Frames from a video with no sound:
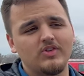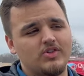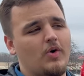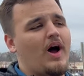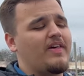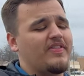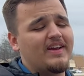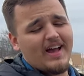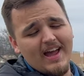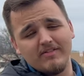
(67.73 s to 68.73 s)
So I
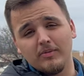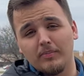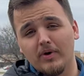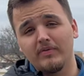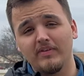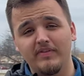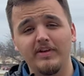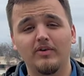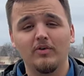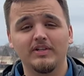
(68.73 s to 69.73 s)
think I have the perfect
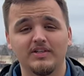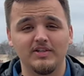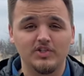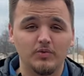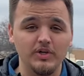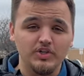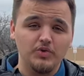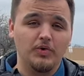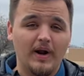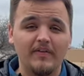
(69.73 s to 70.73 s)
vehicle that's going to squeeze
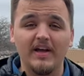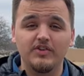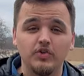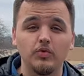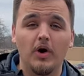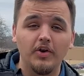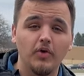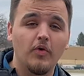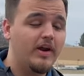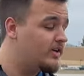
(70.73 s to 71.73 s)
you around that $200
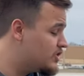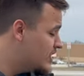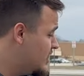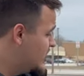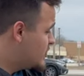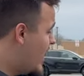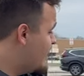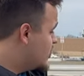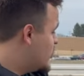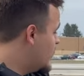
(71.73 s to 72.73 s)
range. So I
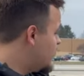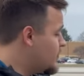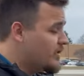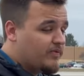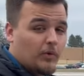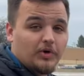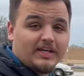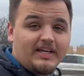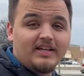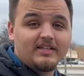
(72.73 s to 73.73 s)
have a
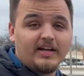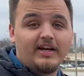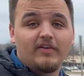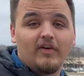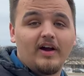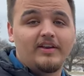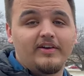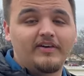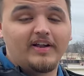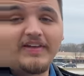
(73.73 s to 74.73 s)
2024 Kia Telluride here, and I